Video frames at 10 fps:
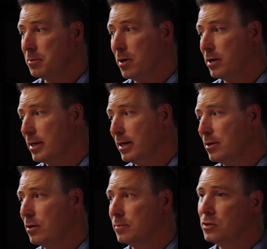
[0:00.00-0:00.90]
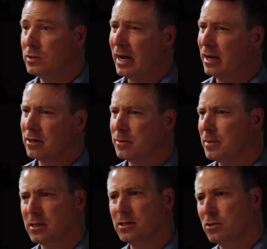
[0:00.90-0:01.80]
the spot kind of oh, i'm too tired or i'm
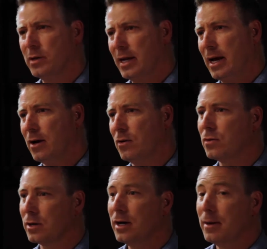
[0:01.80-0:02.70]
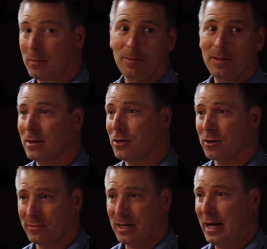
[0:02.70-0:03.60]
not going to do it now or probably the
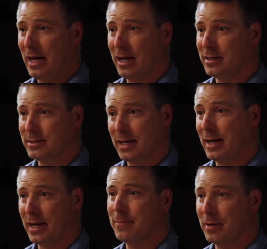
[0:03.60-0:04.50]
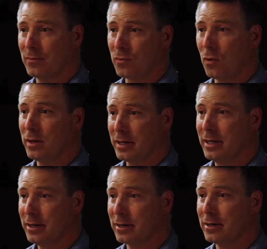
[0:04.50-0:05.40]
nerves i had setting up and rolling
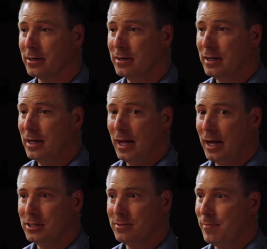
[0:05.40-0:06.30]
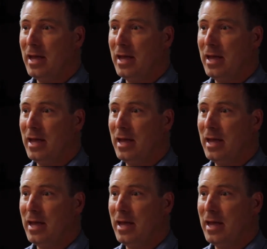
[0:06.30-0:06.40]
here mm-hmm. and just